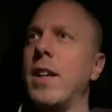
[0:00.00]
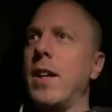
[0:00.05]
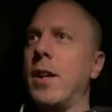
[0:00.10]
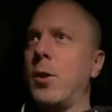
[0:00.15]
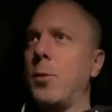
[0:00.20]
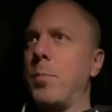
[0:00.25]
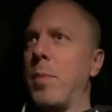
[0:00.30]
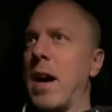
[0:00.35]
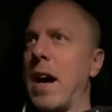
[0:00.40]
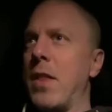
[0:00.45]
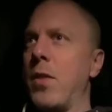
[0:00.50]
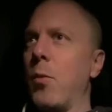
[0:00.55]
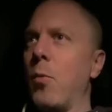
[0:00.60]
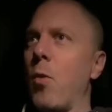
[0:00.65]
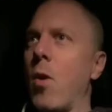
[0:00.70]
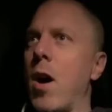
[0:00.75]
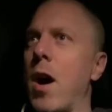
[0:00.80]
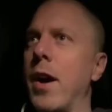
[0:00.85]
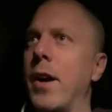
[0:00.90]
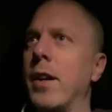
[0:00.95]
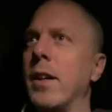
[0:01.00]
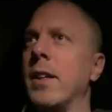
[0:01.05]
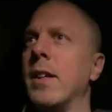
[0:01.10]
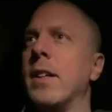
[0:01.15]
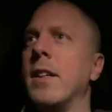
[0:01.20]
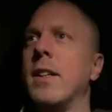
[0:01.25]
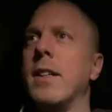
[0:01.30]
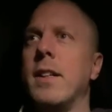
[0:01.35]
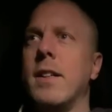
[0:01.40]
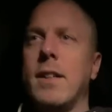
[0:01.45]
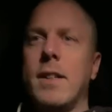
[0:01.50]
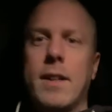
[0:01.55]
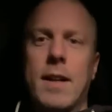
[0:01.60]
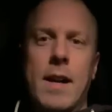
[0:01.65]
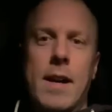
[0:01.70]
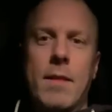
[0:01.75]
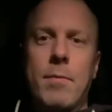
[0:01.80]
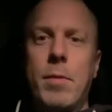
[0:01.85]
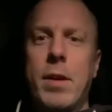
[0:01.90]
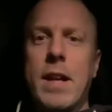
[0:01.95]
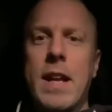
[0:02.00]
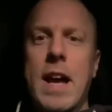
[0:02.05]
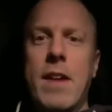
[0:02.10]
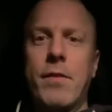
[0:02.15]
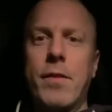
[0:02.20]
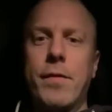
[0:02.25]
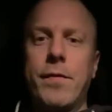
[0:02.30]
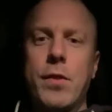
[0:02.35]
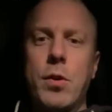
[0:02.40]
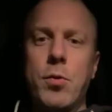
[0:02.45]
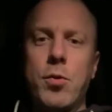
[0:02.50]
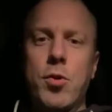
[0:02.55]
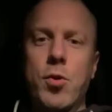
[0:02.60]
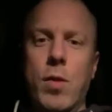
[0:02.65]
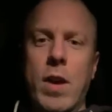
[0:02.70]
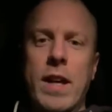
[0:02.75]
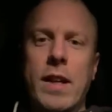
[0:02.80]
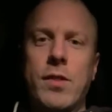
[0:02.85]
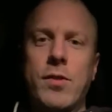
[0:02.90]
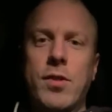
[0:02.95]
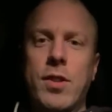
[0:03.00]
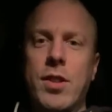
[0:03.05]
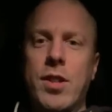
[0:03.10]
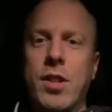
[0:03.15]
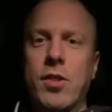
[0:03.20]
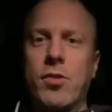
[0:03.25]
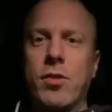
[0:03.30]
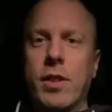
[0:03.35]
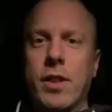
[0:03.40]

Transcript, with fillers: it's by the water, and we'd have a few drinks and just